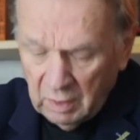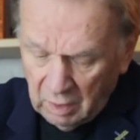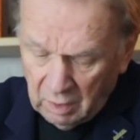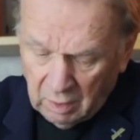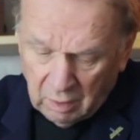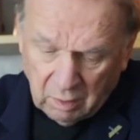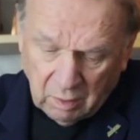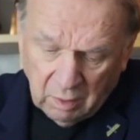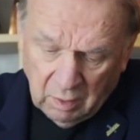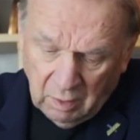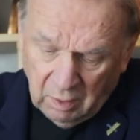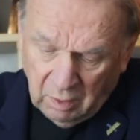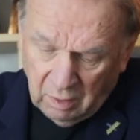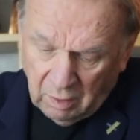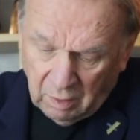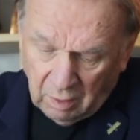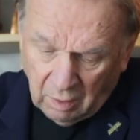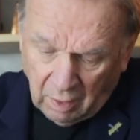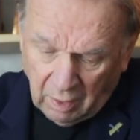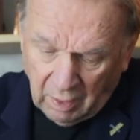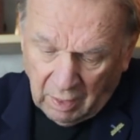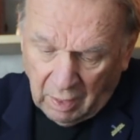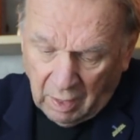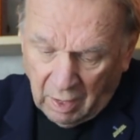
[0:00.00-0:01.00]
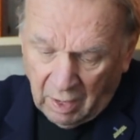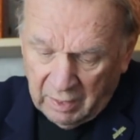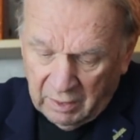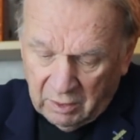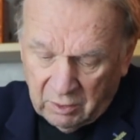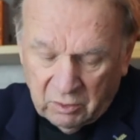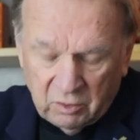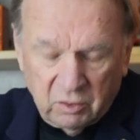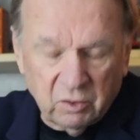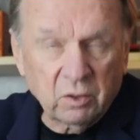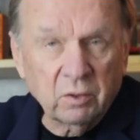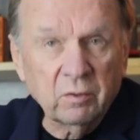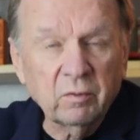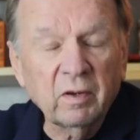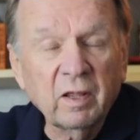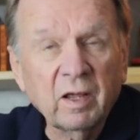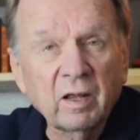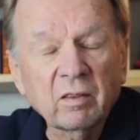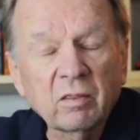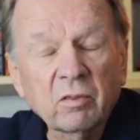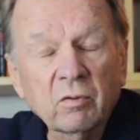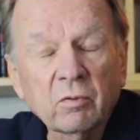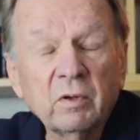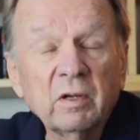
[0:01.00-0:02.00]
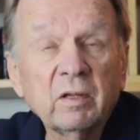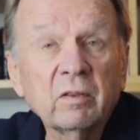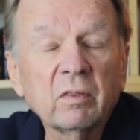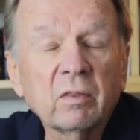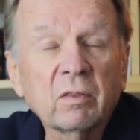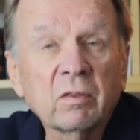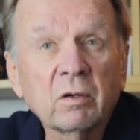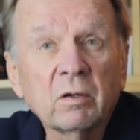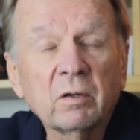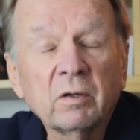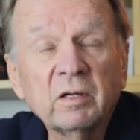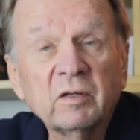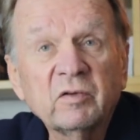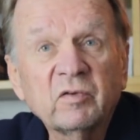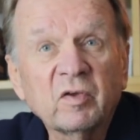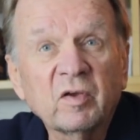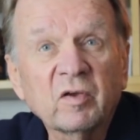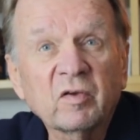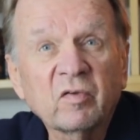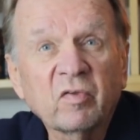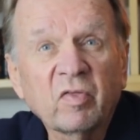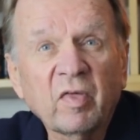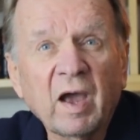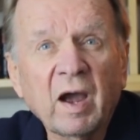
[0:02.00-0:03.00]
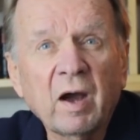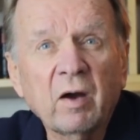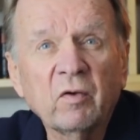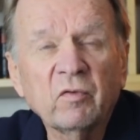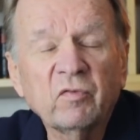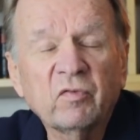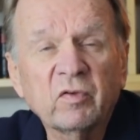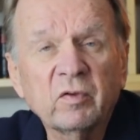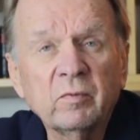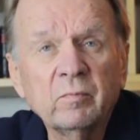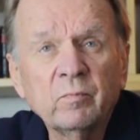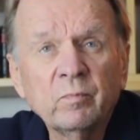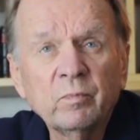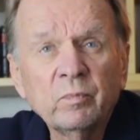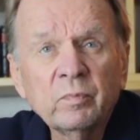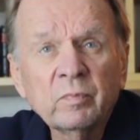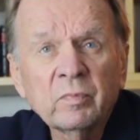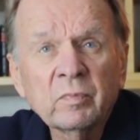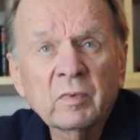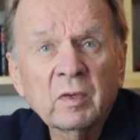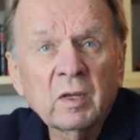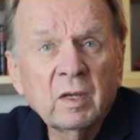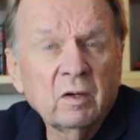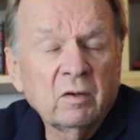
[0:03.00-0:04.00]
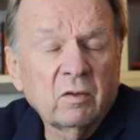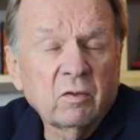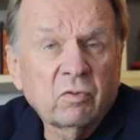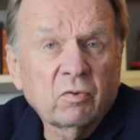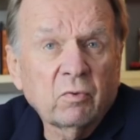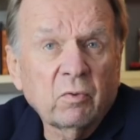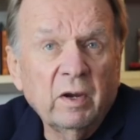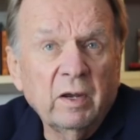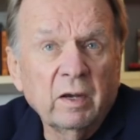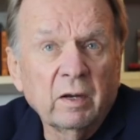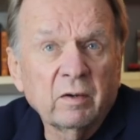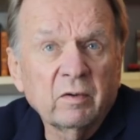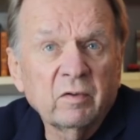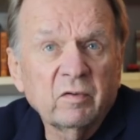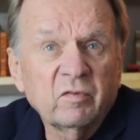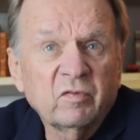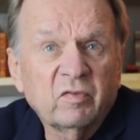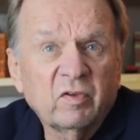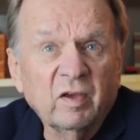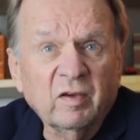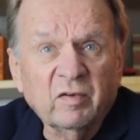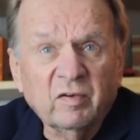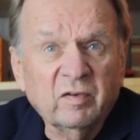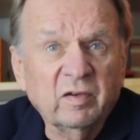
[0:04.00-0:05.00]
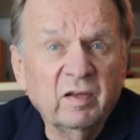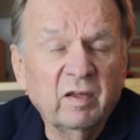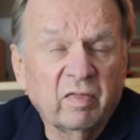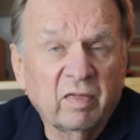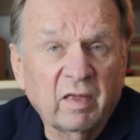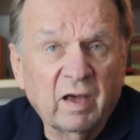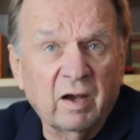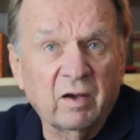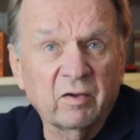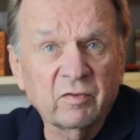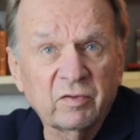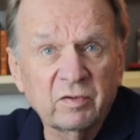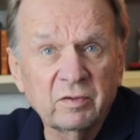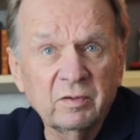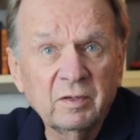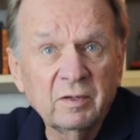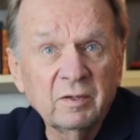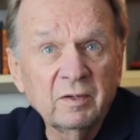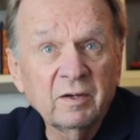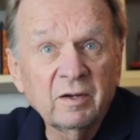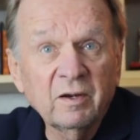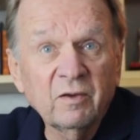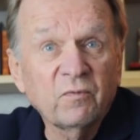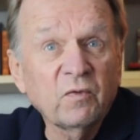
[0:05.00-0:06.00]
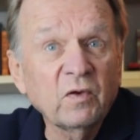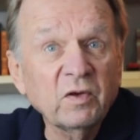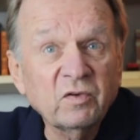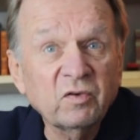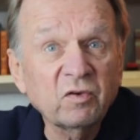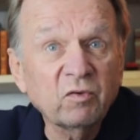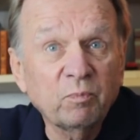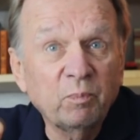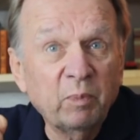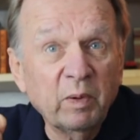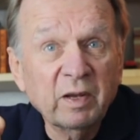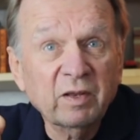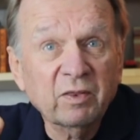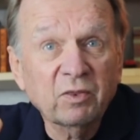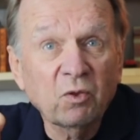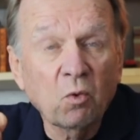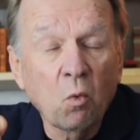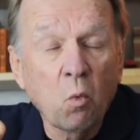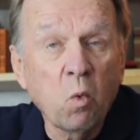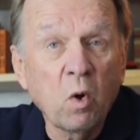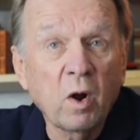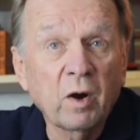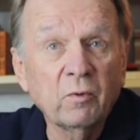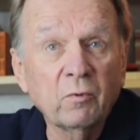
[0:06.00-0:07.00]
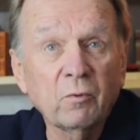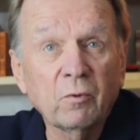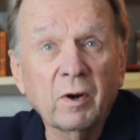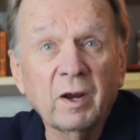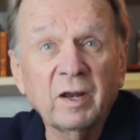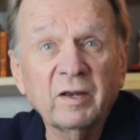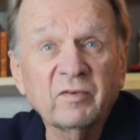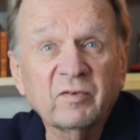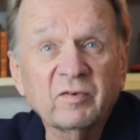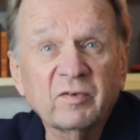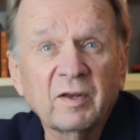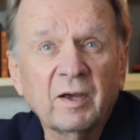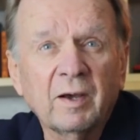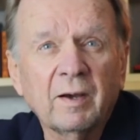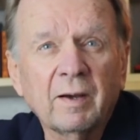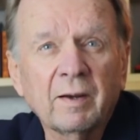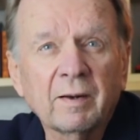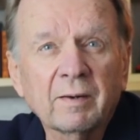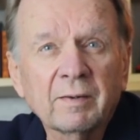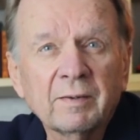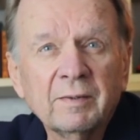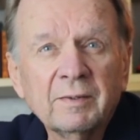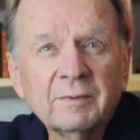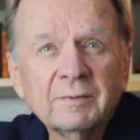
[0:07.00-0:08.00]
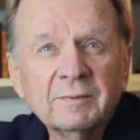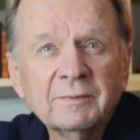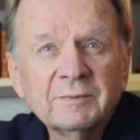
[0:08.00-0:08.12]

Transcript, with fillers: Heck, I, I could turn that 336,000 into 360,000 if I just pick the one right stock.